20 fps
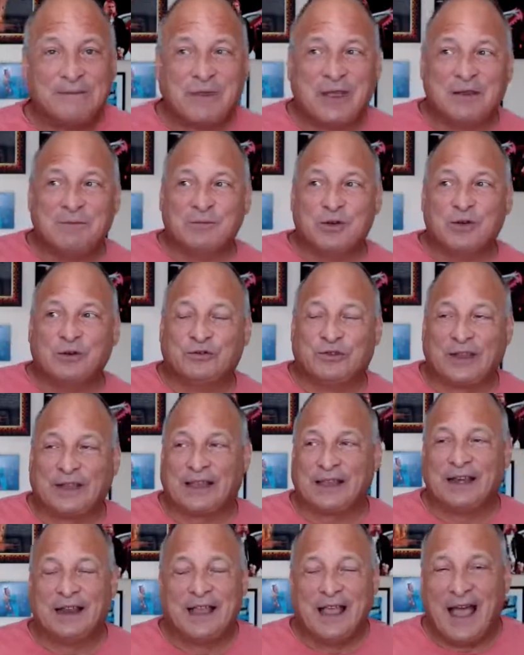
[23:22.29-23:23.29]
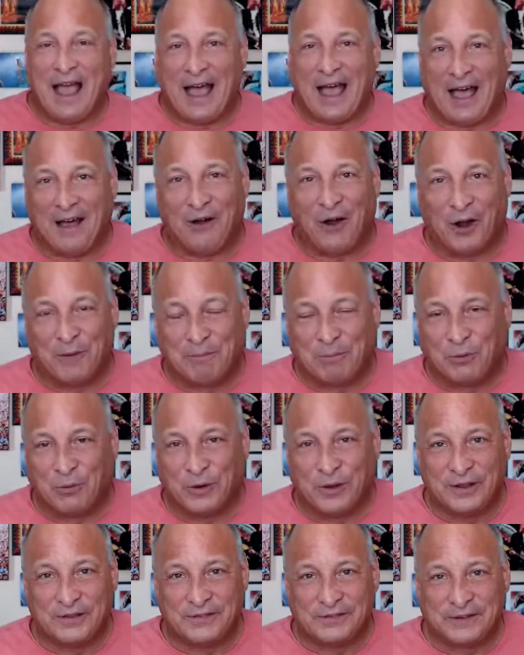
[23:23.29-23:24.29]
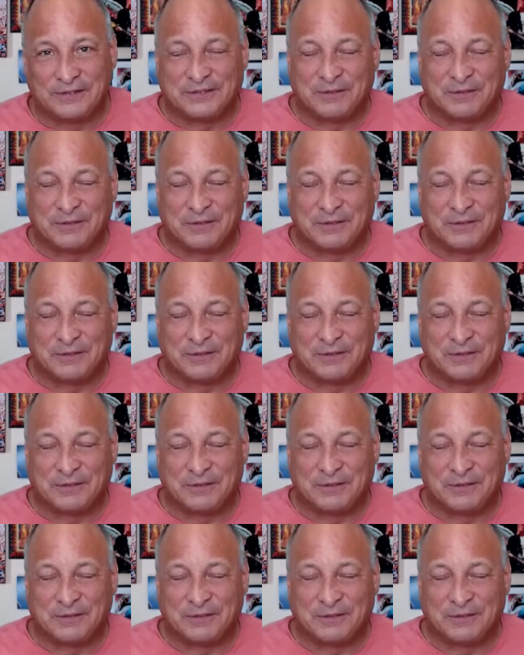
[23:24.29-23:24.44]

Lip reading: in music and how our boys,